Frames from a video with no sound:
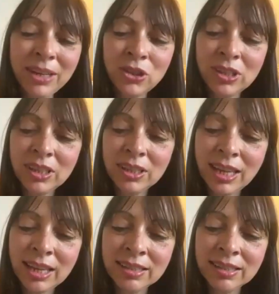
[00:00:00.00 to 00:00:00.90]
Well,
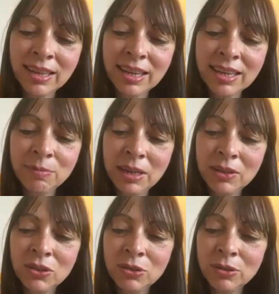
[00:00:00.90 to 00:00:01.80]
that's taken
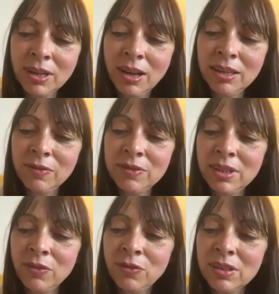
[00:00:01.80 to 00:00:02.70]
me into a kind
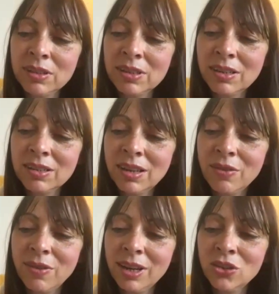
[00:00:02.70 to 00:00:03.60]
of different
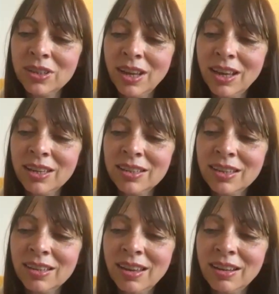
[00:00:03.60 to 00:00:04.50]
direction
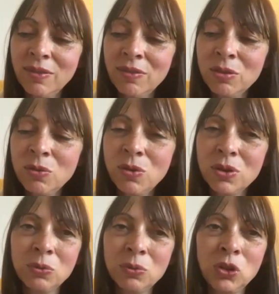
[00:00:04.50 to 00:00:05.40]
as a line of
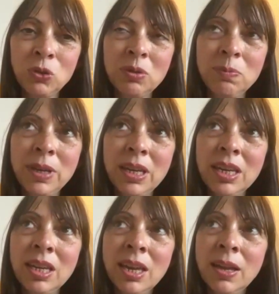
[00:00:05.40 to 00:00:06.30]
thought, which would
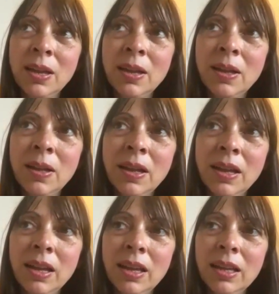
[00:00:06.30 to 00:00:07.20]
be
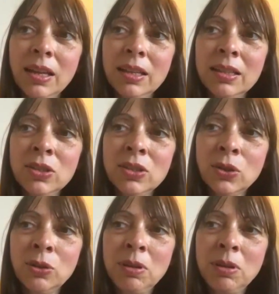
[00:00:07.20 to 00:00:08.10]

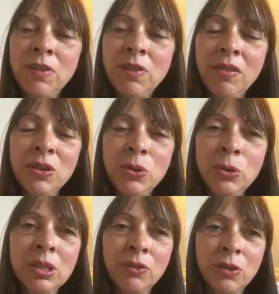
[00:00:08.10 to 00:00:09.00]
this could be very
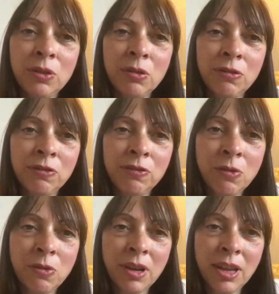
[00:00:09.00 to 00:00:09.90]
useful
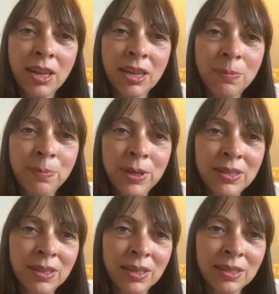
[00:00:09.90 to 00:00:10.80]
for a
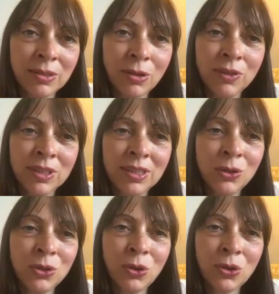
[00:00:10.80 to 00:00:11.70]
business.
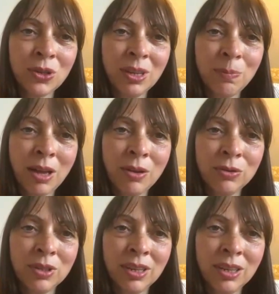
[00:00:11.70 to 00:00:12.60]
Obviously, you're talking
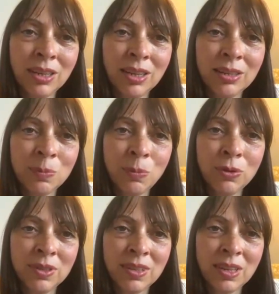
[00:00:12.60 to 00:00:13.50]
about a
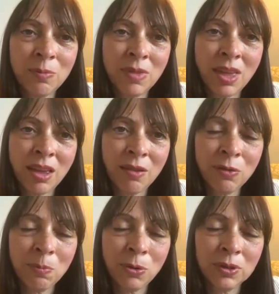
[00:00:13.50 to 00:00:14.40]
sports team there,
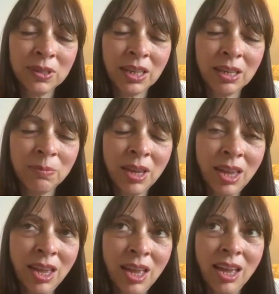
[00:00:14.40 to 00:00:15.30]
football team.
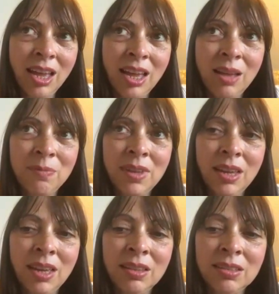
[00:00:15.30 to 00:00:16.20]

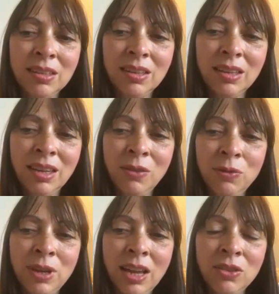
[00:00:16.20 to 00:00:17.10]
And
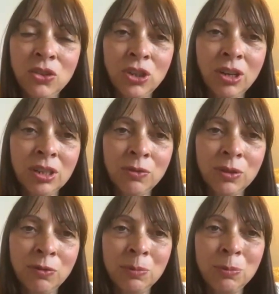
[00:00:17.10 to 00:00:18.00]
if we had the chart
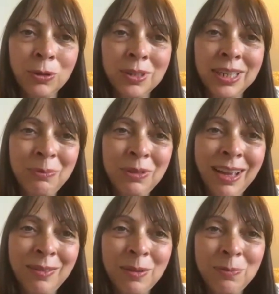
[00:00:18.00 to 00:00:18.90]
for the football team,
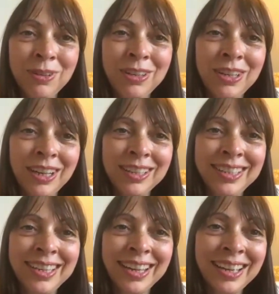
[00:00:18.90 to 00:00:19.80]
we have a pretty good
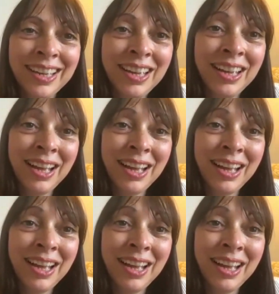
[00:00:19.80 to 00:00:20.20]
idea